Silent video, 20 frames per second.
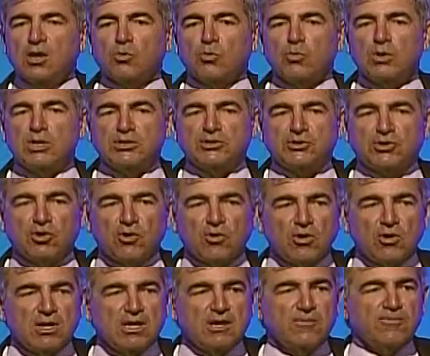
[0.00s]

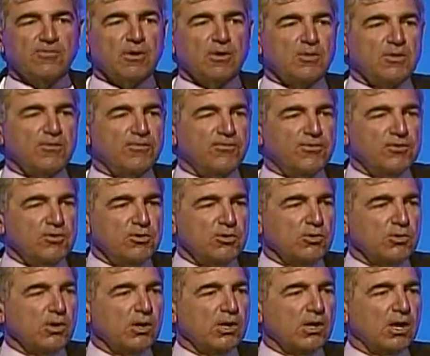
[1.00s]
returning from the
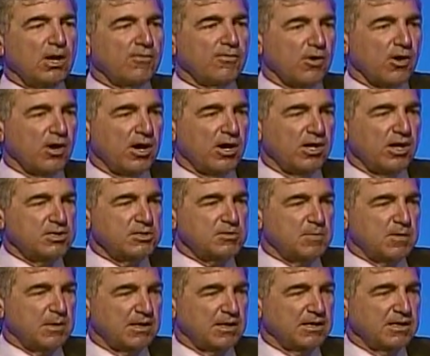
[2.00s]
funeral of her
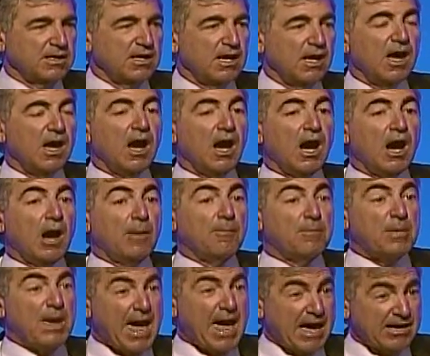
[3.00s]
husband, a
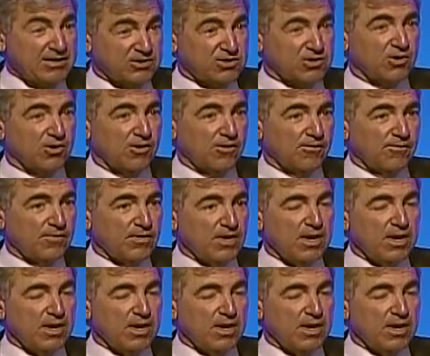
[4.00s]
pastor.